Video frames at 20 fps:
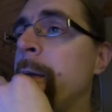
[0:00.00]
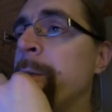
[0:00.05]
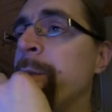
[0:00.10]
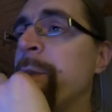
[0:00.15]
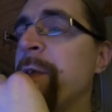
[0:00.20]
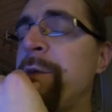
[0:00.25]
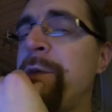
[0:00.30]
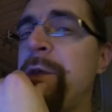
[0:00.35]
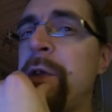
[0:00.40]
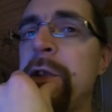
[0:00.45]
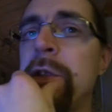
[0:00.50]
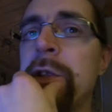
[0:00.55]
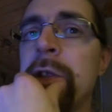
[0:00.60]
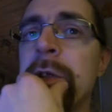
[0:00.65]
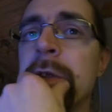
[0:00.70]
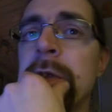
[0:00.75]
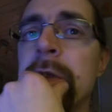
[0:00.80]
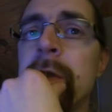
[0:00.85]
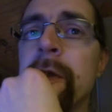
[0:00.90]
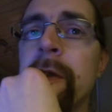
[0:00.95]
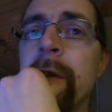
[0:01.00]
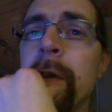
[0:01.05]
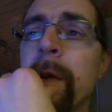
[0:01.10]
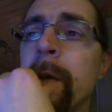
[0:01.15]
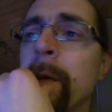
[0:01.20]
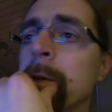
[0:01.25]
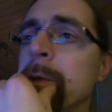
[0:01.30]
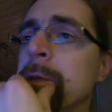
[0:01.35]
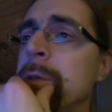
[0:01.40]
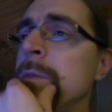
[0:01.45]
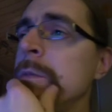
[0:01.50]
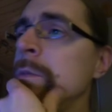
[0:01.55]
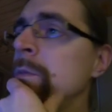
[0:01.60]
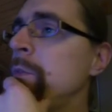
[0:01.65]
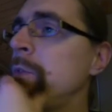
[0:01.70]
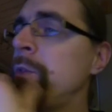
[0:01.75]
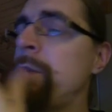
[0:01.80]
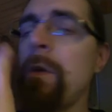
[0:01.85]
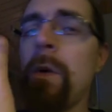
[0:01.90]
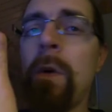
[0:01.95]
efficiency,
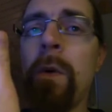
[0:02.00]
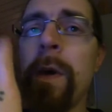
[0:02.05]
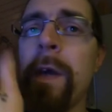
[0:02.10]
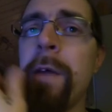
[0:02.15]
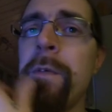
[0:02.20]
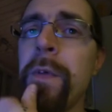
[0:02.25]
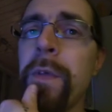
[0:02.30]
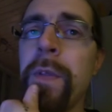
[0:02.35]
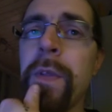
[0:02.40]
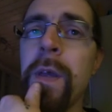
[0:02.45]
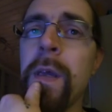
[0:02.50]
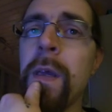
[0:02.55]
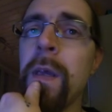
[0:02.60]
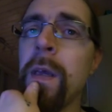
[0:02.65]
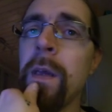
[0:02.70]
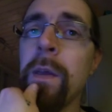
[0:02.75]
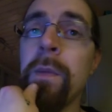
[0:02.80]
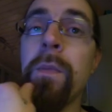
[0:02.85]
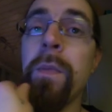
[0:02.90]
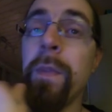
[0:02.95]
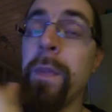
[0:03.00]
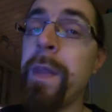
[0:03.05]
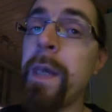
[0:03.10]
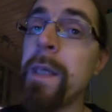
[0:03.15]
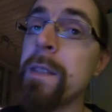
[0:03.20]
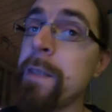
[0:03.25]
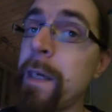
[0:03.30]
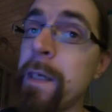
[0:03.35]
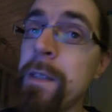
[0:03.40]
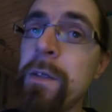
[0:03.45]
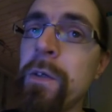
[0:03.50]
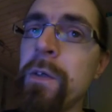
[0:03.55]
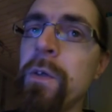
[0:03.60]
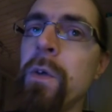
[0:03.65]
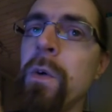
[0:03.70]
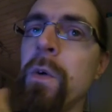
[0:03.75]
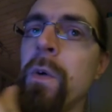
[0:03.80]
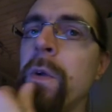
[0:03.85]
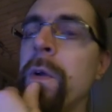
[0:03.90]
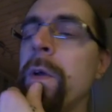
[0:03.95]
everything. That's actually
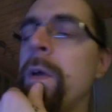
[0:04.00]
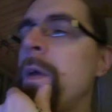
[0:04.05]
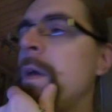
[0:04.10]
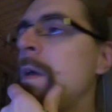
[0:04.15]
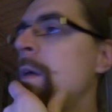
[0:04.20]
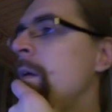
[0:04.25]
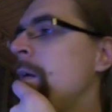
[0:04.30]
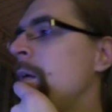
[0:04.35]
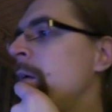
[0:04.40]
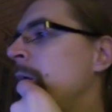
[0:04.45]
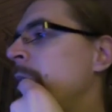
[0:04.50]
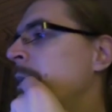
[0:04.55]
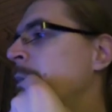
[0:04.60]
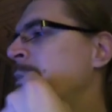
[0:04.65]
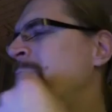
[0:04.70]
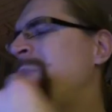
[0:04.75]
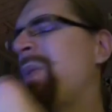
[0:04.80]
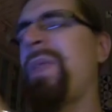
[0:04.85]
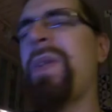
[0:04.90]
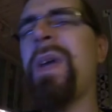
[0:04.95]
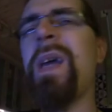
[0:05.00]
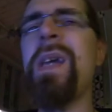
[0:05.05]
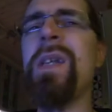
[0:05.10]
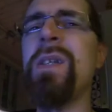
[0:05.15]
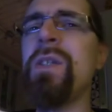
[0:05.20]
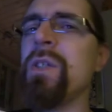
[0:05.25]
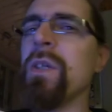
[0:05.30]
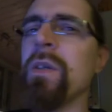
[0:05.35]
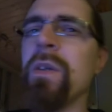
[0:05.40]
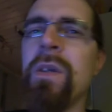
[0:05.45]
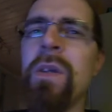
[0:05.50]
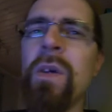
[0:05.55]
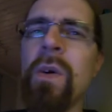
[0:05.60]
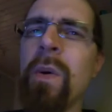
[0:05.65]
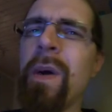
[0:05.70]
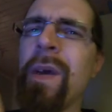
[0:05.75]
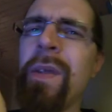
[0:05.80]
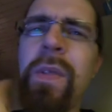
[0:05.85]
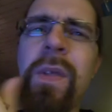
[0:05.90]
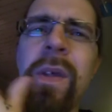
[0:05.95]
good. But the engine, no.
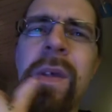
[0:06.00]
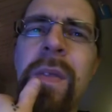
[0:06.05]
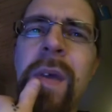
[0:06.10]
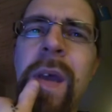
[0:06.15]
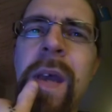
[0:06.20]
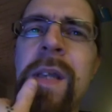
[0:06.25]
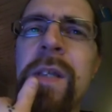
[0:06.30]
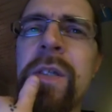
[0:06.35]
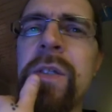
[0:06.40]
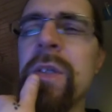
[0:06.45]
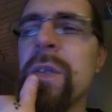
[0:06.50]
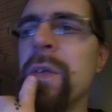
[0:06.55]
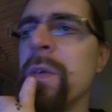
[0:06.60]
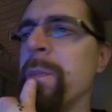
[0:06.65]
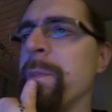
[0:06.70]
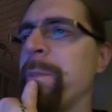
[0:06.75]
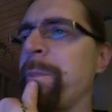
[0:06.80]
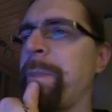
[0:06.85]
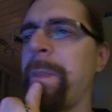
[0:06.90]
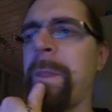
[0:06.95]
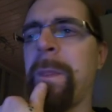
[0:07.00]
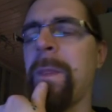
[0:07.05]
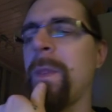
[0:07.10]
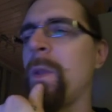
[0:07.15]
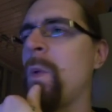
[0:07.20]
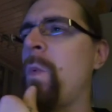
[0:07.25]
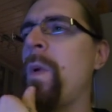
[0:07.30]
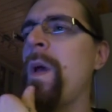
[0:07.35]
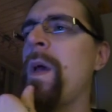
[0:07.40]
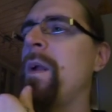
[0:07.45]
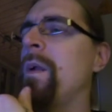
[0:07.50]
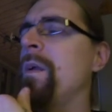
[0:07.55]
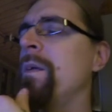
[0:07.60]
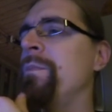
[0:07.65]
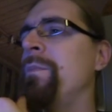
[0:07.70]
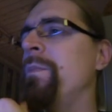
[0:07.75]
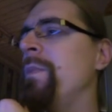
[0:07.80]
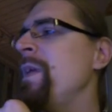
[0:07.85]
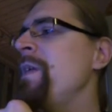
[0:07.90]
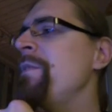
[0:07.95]
I think the engine. Well,
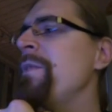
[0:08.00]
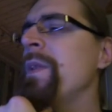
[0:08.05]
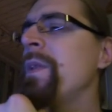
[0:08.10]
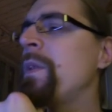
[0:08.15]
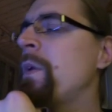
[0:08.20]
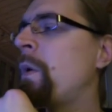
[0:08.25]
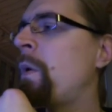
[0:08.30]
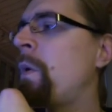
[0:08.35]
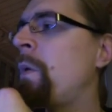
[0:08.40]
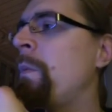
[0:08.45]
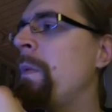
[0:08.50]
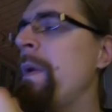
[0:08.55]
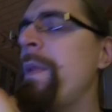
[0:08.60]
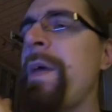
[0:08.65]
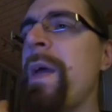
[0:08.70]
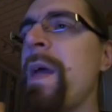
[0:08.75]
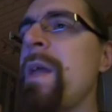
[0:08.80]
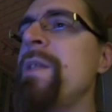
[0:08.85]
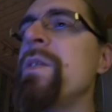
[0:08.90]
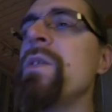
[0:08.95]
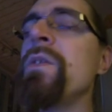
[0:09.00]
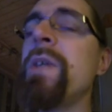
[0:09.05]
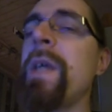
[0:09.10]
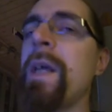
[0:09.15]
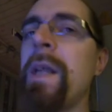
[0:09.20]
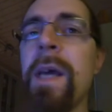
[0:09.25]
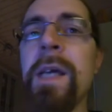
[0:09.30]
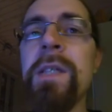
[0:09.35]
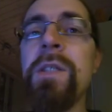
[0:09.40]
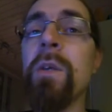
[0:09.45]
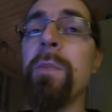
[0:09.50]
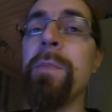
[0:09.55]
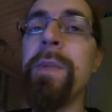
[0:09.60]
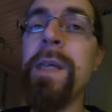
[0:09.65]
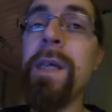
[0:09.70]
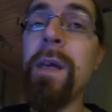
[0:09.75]
even though the engine can actually be